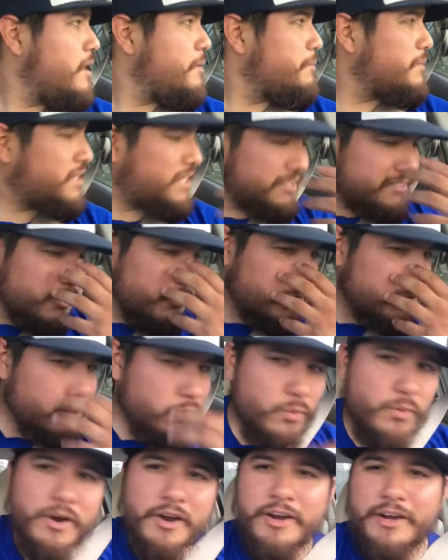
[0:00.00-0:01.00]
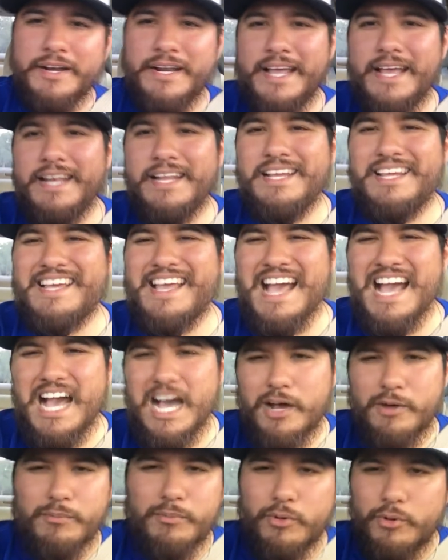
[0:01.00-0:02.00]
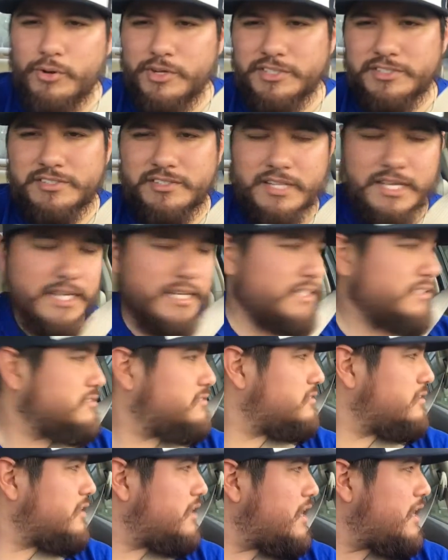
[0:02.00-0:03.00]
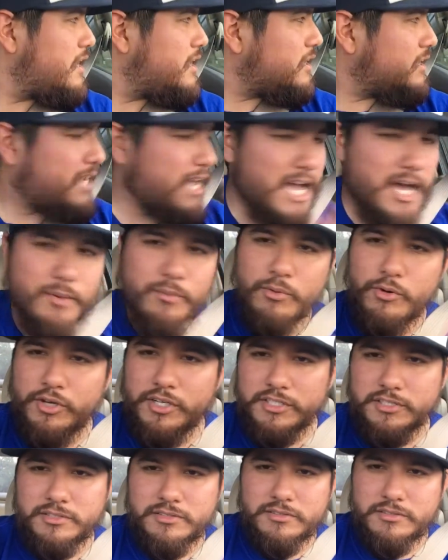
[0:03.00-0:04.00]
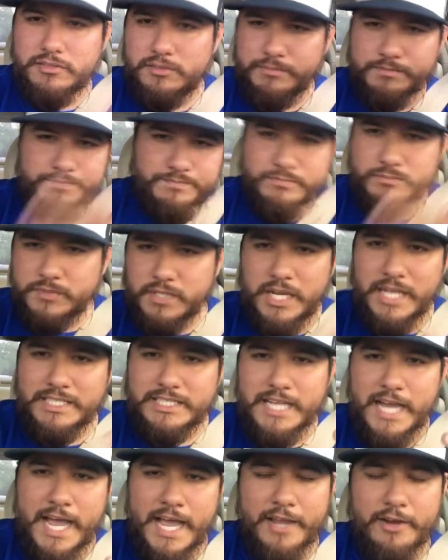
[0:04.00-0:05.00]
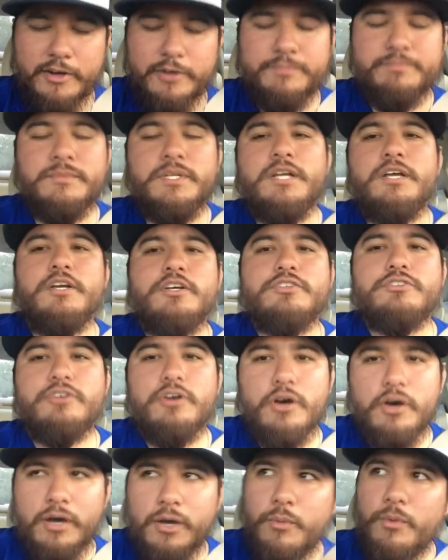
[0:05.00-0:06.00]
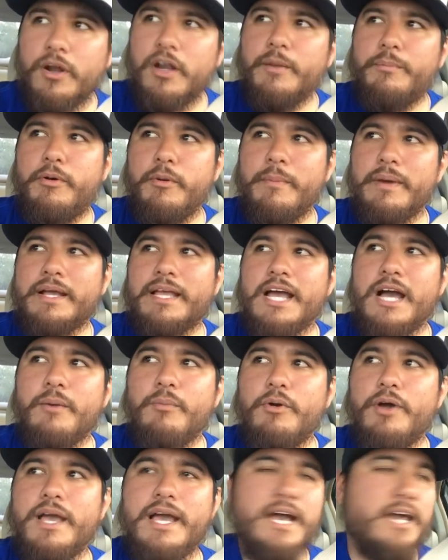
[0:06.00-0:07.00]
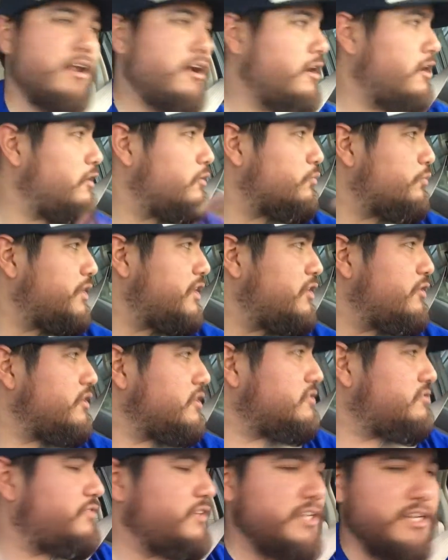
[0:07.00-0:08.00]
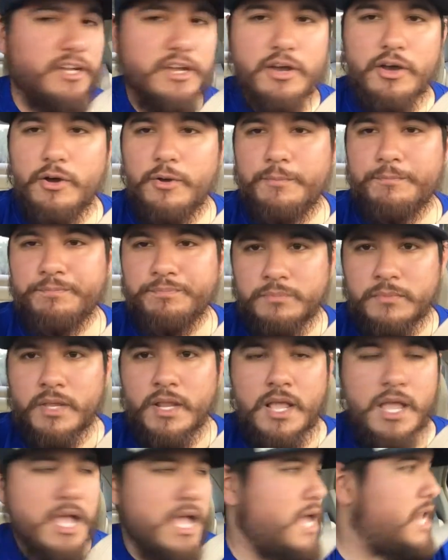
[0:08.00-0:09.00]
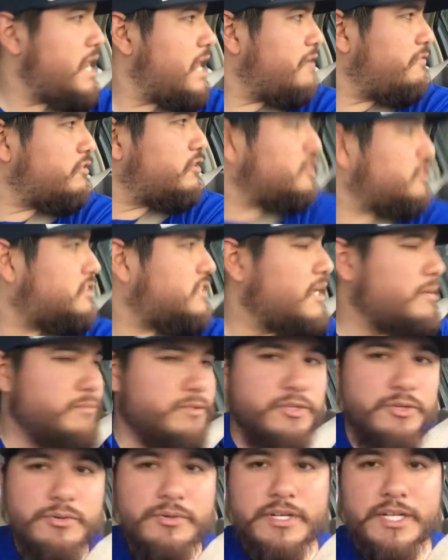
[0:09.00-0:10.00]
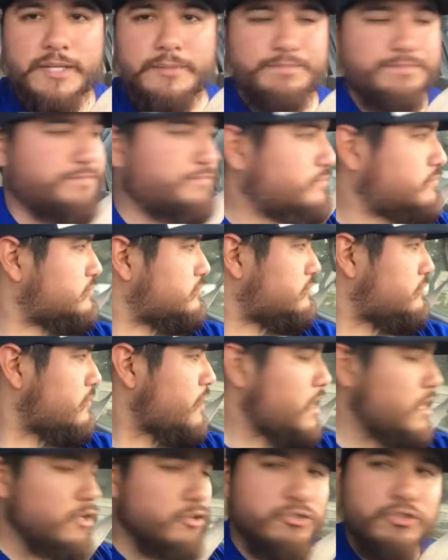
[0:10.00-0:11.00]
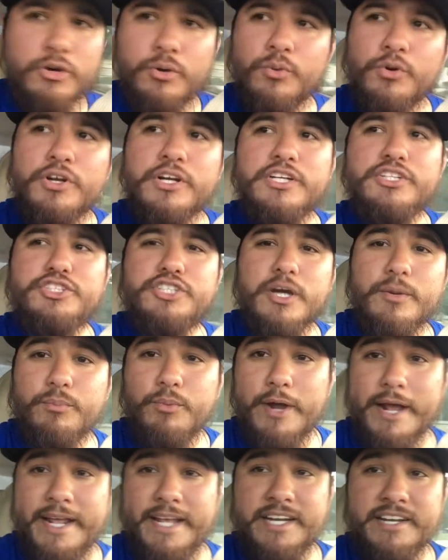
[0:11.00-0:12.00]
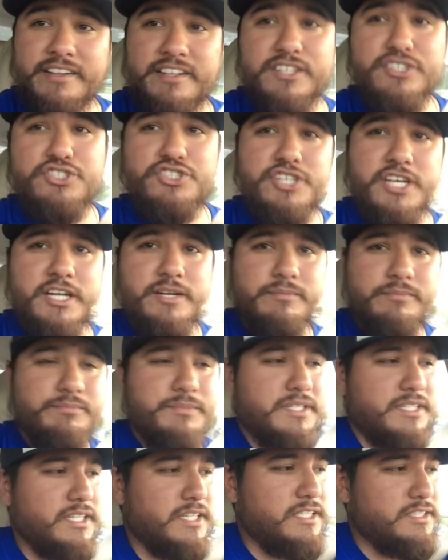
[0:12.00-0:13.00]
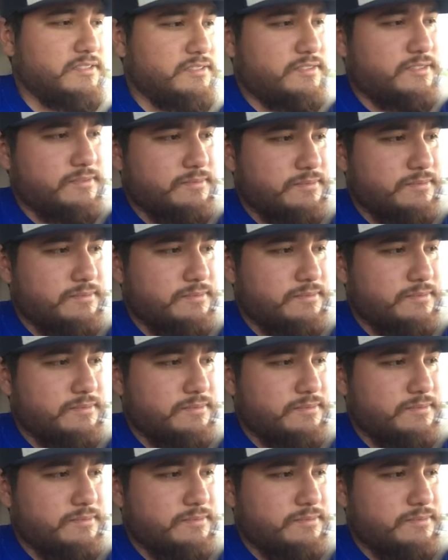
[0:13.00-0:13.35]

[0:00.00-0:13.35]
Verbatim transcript: because I wasn't wearing any Cowboys things, any Cowboys attire. So I wanted to put my cowboy hat on, redo this video, and have a good time doing it. So we're gonna jump right into this shit because,